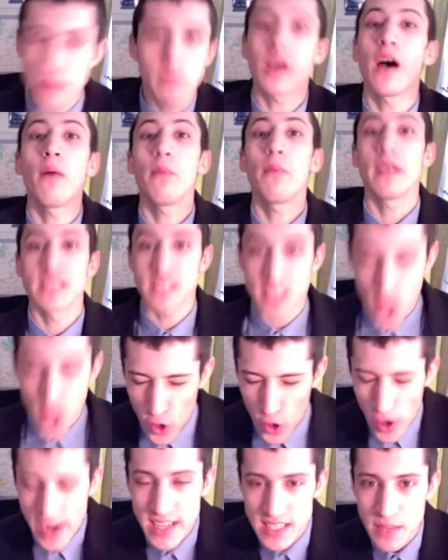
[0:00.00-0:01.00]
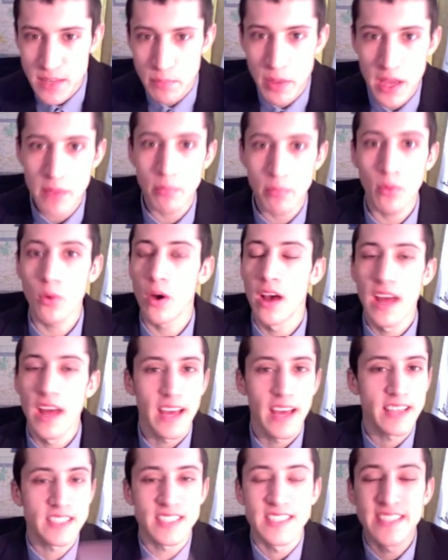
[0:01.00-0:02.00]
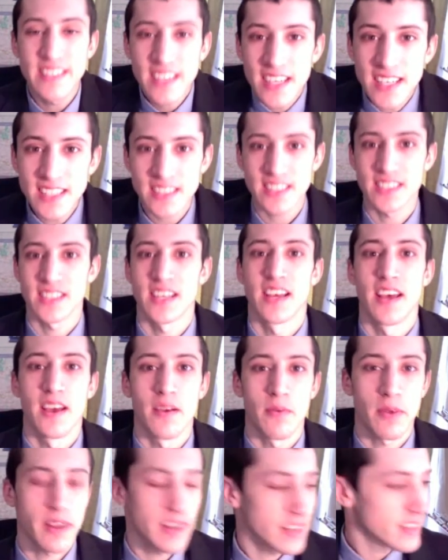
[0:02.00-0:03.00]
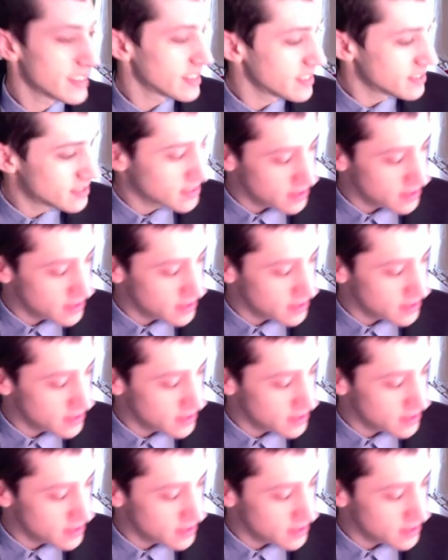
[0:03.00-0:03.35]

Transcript: coming. It's crazy, people. It's nuts. We're going to keep